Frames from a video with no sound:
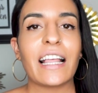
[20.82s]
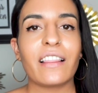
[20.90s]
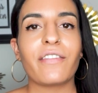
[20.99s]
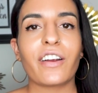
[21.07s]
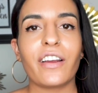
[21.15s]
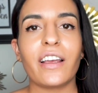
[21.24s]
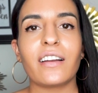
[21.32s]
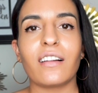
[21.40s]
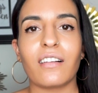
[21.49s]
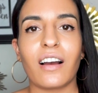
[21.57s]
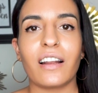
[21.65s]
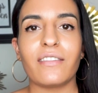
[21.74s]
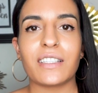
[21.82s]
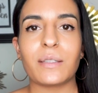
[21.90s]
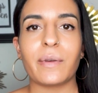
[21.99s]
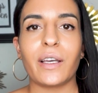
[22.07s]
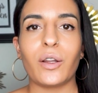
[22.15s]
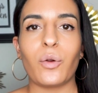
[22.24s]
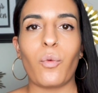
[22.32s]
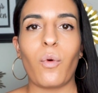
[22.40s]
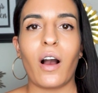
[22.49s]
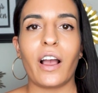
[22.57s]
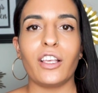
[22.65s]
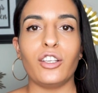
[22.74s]
at the very end, I'll kind of explain
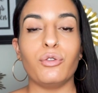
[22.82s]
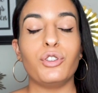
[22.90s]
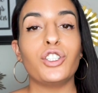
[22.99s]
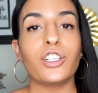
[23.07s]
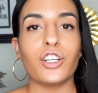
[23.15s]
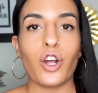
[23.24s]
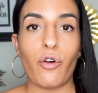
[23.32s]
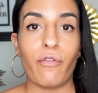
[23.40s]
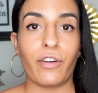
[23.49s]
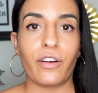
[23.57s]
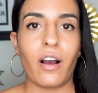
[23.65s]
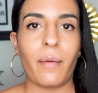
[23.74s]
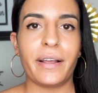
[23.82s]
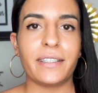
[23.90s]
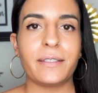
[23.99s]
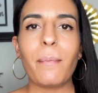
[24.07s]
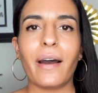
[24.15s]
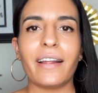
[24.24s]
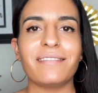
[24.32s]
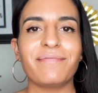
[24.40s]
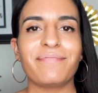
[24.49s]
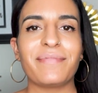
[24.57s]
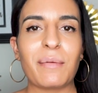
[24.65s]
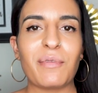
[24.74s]
why you shouldn't over-comment. But
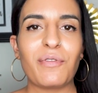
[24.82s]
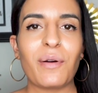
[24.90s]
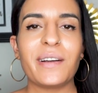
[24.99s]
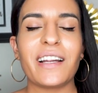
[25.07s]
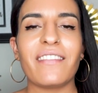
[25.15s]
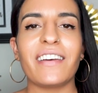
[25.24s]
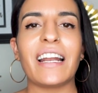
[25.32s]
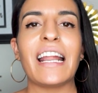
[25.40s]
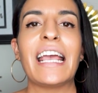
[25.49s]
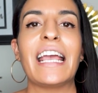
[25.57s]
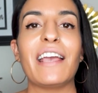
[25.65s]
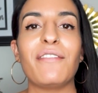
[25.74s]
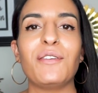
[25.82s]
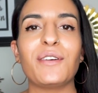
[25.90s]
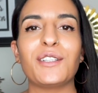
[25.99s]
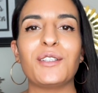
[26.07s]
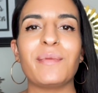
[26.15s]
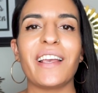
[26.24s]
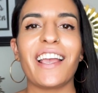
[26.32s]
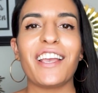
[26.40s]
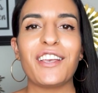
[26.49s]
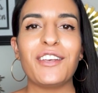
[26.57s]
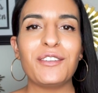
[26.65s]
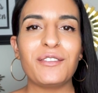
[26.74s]
before we dive in, if you could do me a
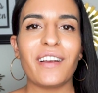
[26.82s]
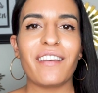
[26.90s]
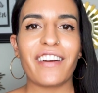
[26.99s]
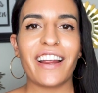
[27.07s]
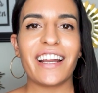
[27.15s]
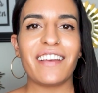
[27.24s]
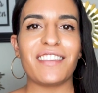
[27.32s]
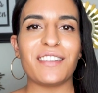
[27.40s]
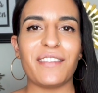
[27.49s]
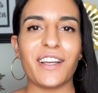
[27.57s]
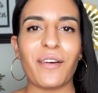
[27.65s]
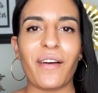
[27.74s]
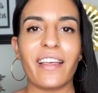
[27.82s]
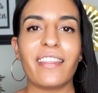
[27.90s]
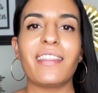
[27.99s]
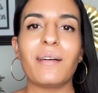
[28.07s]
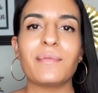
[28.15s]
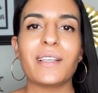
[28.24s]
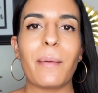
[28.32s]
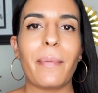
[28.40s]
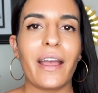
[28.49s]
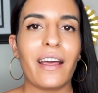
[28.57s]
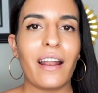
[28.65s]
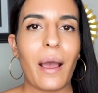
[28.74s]
huge favor and give this video a thumbs up
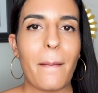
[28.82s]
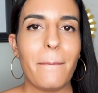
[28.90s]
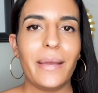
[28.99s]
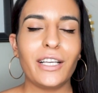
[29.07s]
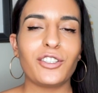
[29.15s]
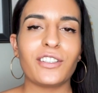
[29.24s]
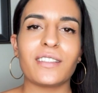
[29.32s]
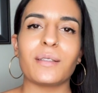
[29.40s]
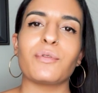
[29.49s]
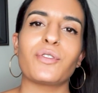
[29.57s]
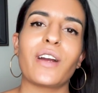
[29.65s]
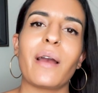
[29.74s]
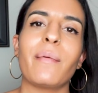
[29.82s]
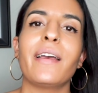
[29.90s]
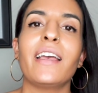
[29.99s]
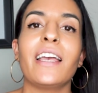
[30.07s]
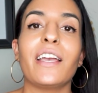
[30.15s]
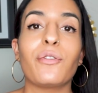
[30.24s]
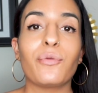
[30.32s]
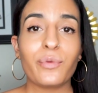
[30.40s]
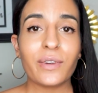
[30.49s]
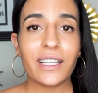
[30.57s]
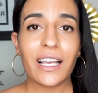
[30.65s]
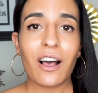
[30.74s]
and make sure to subscribe, it
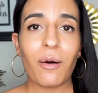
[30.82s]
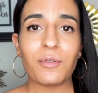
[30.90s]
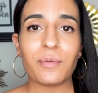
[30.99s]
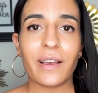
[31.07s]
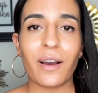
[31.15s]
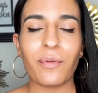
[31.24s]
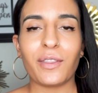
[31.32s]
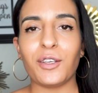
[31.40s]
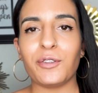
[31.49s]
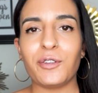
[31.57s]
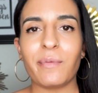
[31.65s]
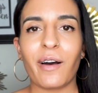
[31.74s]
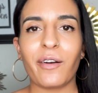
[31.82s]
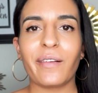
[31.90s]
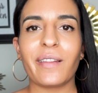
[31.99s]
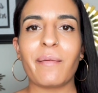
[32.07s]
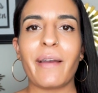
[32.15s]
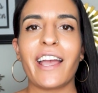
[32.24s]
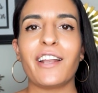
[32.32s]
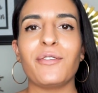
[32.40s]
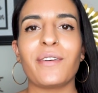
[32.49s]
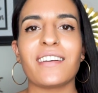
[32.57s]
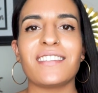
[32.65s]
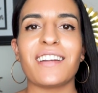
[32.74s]
really helps me out with the YouTube algorithm and you
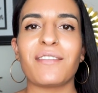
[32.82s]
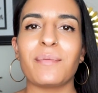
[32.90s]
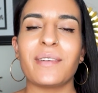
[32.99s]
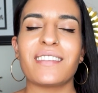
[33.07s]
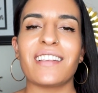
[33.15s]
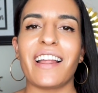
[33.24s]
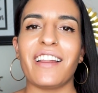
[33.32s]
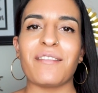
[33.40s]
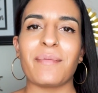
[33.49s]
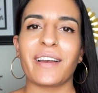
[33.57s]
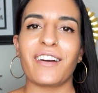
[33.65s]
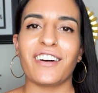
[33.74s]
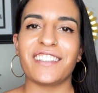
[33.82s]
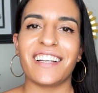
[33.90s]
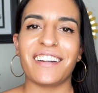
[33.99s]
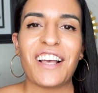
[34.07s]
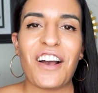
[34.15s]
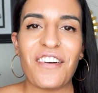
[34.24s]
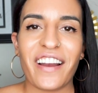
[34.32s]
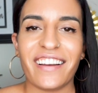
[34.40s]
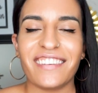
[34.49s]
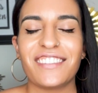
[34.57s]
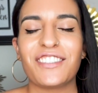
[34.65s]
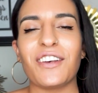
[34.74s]
guys never miss any of my content.
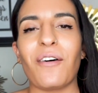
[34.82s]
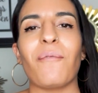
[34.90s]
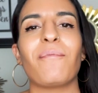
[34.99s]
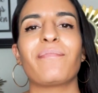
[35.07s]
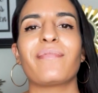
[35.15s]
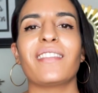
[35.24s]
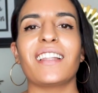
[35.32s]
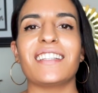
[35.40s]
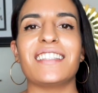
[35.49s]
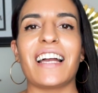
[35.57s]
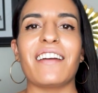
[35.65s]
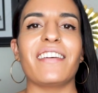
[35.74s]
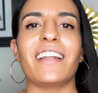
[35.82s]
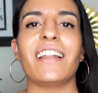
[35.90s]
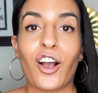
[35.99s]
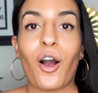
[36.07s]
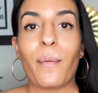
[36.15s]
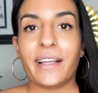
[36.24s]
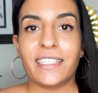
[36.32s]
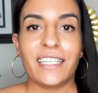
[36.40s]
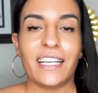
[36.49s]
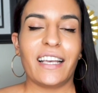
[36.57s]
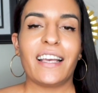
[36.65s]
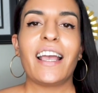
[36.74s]
Okay, so let's dive in.
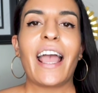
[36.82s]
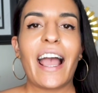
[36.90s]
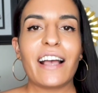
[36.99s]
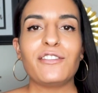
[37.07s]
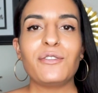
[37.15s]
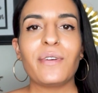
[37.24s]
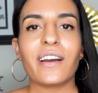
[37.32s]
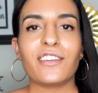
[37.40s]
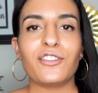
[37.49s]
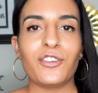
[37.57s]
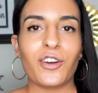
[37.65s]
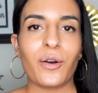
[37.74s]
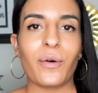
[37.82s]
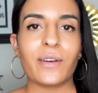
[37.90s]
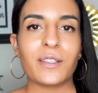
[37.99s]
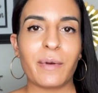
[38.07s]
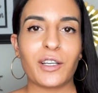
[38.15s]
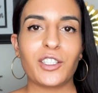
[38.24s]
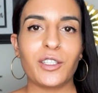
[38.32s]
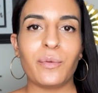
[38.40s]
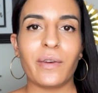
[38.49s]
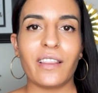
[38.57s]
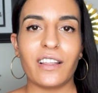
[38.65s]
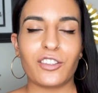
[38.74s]
Commenting. As you guys know, especially
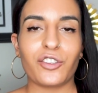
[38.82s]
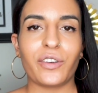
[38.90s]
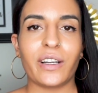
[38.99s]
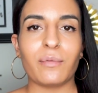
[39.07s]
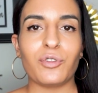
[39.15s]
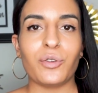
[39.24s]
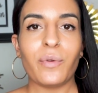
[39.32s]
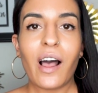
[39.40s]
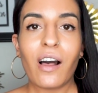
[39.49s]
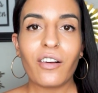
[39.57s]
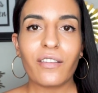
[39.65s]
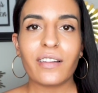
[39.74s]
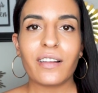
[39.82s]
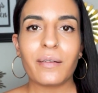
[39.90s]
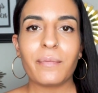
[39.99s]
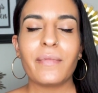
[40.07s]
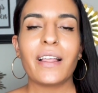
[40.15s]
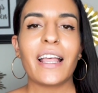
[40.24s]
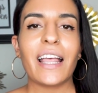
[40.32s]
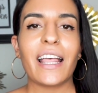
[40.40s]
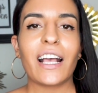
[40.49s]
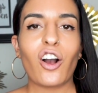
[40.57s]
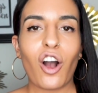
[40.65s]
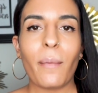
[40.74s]
with Instagram's new algorithm,
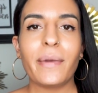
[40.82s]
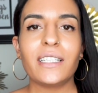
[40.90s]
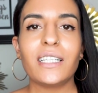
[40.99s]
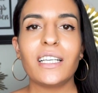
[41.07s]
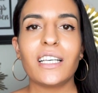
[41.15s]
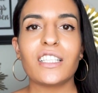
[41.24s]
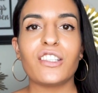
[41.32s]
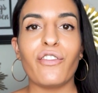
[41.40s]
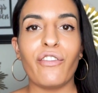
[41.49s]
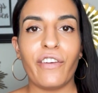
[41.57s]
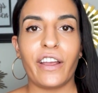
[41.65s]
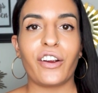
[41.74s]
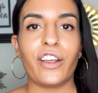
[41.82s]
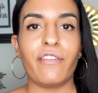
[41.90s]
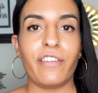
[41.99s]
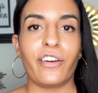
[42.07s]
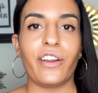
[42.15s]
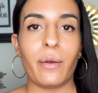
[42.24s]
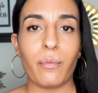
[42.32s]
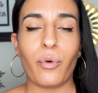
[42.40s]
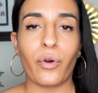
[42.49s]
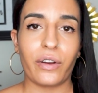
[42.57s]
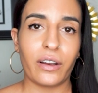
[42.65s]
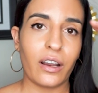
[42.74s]
commenting is very, very
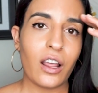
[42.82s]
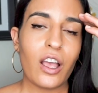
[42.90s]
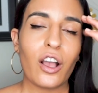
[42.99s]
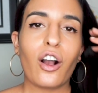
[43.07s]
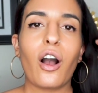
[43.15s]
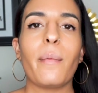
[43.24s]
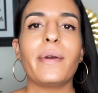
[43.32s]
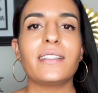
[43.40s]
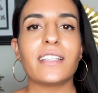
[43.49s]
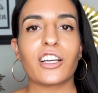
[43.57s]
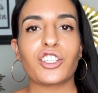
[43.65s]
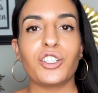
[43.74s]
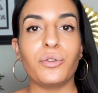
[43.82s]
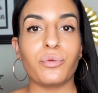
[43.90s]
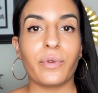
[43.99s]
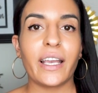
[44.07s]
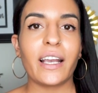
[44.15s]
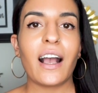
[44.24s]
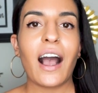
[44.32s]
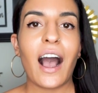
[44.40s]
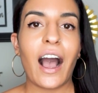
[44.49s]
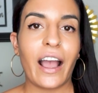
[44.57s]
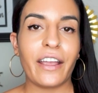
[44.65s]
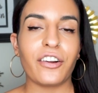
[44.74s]
important. Comments actually rank
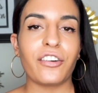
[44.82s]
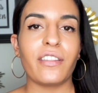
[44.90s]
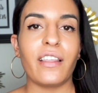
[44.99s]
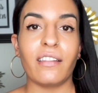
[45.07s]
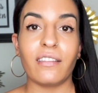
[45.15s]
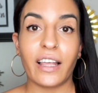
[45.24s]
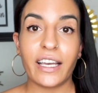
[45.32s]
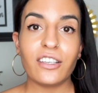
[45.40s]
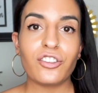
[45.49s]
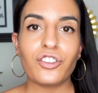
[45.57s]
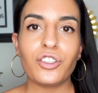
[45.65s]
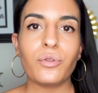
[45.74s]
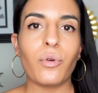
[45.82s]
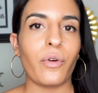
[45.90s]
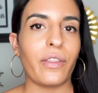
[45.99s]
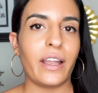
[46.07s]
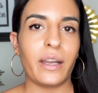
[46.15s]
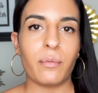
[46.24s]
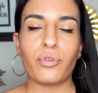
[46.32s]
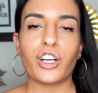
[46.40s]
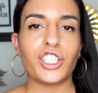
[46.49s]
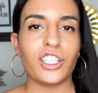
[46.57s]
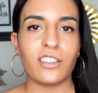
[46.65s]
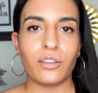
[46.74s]
higher than likes do or than
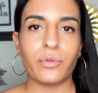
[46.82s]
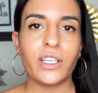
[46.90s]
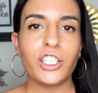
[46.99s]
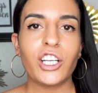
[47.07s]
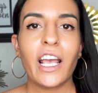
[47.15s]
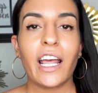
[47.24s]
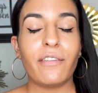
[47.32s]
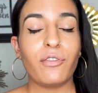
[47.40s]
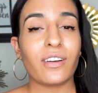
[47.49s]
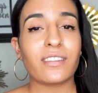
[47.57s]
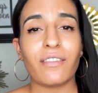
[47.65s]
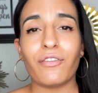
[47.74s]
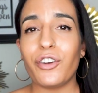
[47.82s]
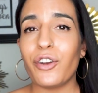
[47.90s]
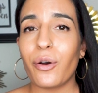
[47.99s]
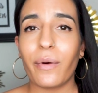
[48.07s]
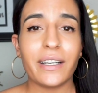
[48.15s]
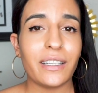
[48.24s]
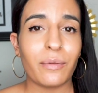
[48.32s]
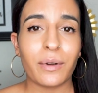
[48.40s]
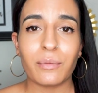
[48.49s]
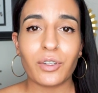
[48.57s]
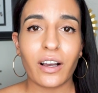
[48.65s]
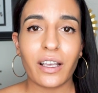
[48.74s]
impressions and reach. And if you guys have no idea what
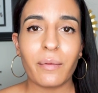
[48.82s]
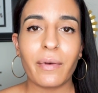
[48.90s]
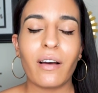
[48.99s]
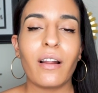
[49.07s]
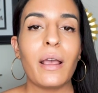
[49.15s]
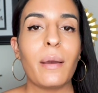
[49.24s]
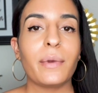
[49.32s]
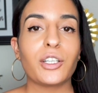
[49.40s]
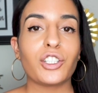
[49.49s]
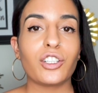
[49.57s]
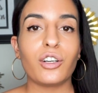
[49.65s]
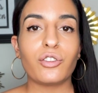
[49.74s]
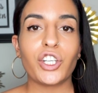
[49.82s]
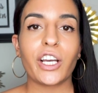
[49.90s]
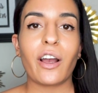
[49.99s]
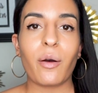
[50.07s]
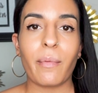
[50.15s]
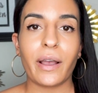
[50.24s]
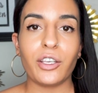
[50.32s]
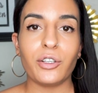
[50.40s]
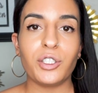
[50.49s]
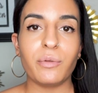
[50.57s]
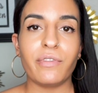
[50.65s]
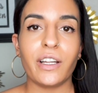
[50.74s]
I'm talking about, make sure to go check out my
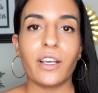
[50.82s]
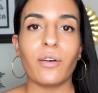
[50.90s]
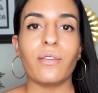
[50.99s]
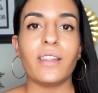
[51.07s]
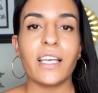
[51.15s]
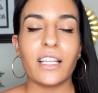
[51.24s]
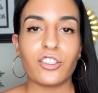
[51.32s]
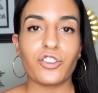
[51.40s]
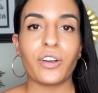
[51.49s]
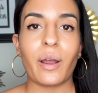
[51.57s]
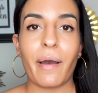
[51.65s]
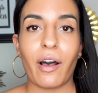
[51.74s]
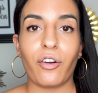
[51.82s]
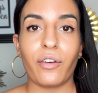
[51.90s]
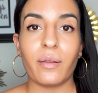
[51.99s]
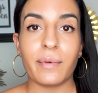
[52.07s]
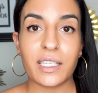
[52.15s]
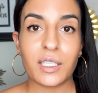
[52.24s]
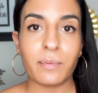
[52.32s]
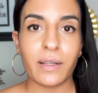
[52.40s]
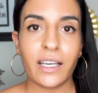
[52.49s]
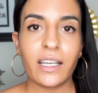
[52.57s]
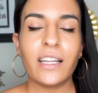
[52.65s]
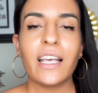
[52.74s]
YouTube video, The Instagram Algorithm
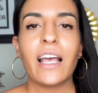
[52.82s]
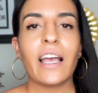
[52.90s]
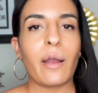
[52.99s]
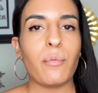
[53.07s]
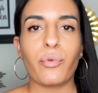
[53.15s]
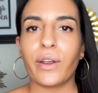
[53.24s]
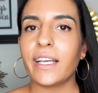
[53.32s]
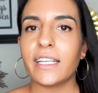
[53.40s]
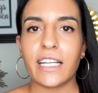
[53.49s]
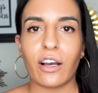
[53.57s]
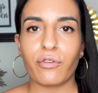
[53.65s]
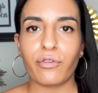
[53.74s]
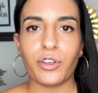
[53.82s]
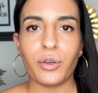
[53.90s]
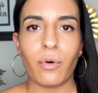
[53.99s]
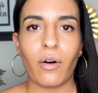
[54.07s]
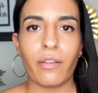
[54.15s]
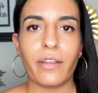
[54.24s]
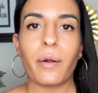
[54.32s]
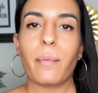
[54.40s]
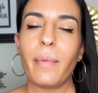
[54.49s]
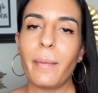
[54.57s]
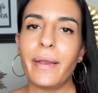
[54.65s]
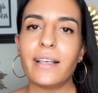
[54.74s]
Explained. I break it down for you all there.
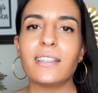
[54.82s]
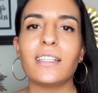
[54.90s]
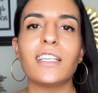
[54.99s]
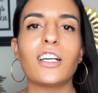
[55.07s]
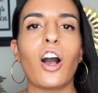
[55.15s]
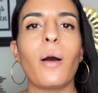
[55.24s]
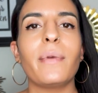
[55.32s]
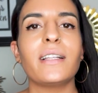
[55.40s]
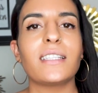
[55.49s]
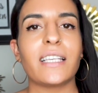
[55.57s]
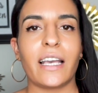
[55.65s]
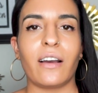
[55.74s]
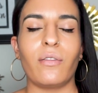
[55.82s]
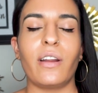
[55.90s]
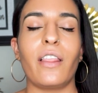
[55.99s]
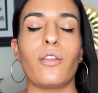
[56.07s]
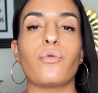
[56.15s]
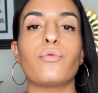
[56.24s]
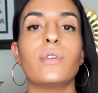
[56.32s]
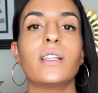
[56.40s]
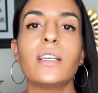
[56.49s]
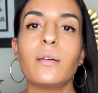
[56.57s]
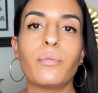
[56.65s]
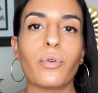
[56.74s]
But basically, comments count and they're
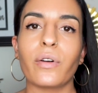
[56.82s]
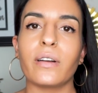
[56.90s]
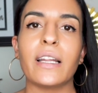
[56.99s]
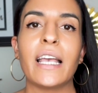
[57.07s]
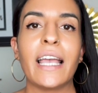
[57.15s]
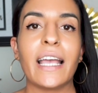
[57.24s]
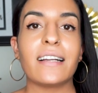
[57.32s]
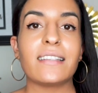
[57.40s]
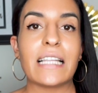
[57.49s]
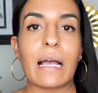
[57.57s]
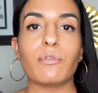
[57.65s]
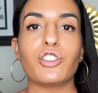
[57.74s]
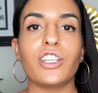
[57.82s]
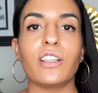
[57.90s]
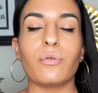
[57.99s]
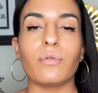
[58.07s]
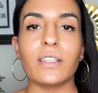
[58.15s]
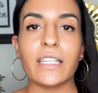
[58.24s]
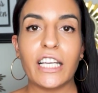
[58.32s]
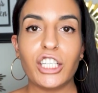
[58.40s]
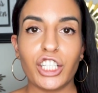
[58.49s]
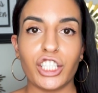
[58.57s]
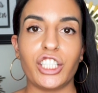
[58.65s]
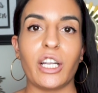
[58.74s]
really important in establishing the
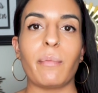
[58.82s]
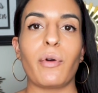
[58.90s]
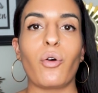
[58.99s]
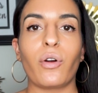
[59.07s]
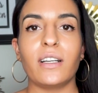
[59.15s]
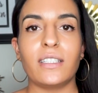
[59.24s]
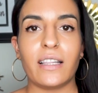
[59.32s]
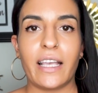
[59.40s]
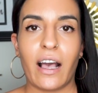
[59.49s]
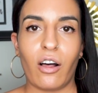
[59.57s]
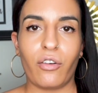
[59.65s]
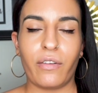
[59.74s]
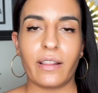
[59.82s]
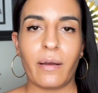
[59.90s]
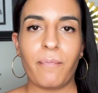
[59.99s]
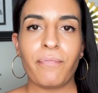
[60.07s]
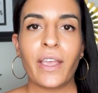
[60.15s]
relationship according to the algorithm.